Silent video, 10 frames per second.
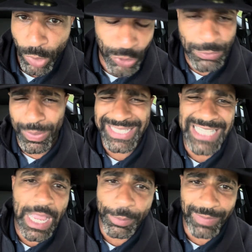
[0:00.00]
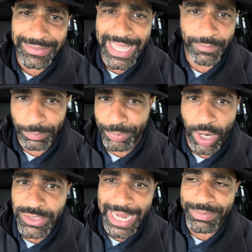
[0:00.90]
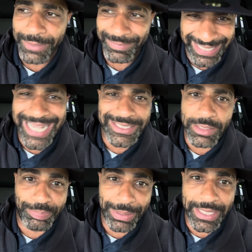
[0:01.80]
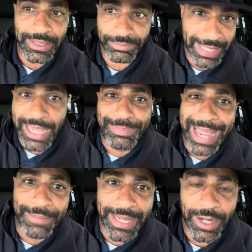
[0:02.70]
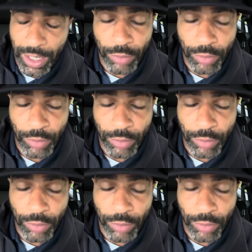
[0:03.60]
So that's one example right there of LeBron James easily being a Batman, uh,